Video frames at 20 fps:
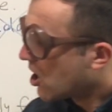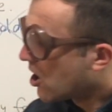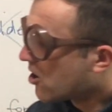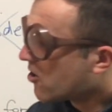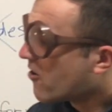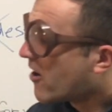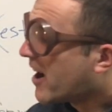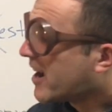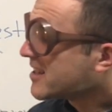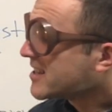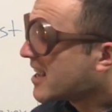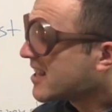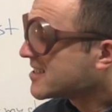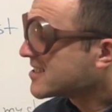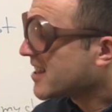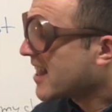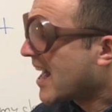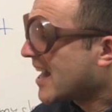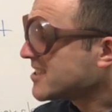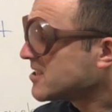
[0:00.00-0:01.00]
Alright,
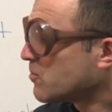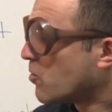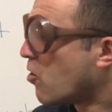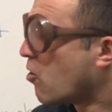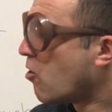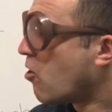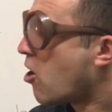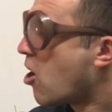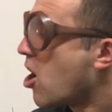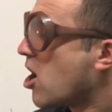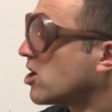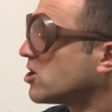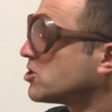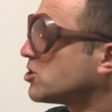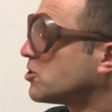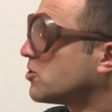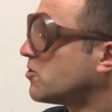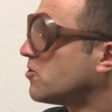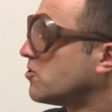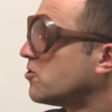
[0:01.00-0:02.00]
and let's move
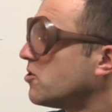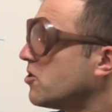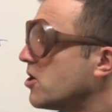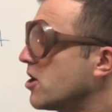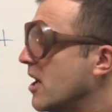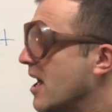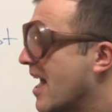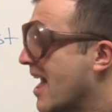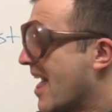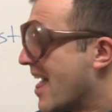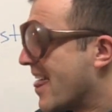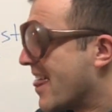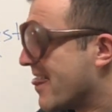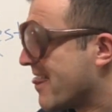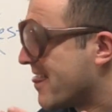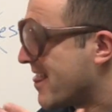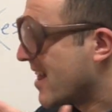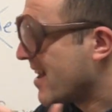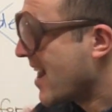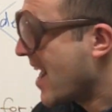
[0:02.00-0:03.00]
on to
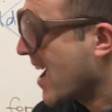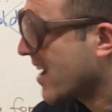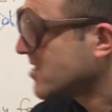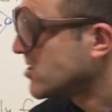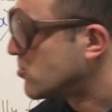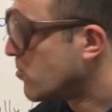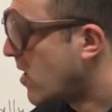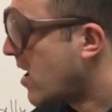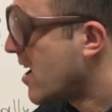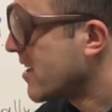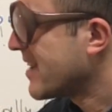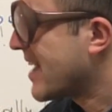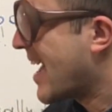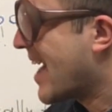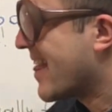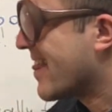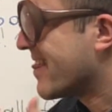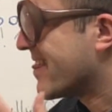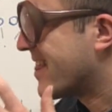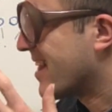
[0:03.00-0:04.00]
the next one
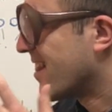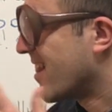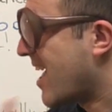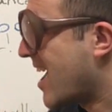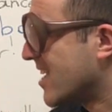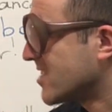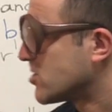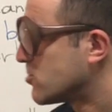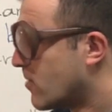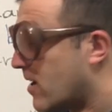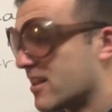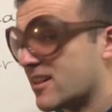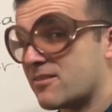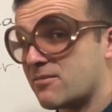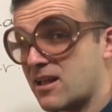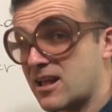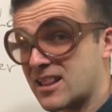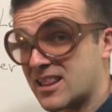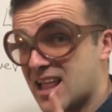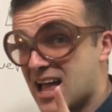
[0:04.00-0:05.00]
and the last one.
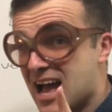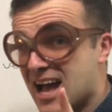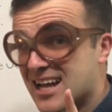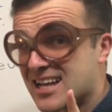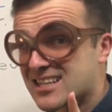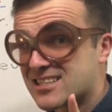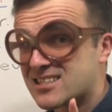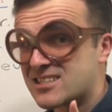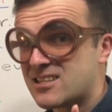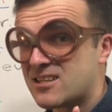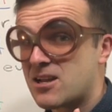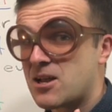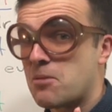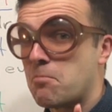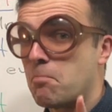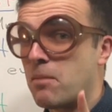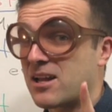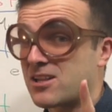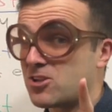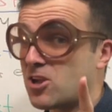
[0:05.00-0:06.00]
Not last,
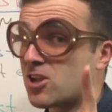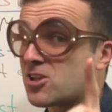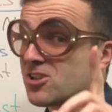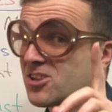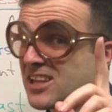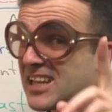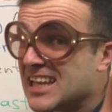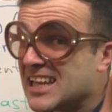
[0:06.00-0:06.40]
but not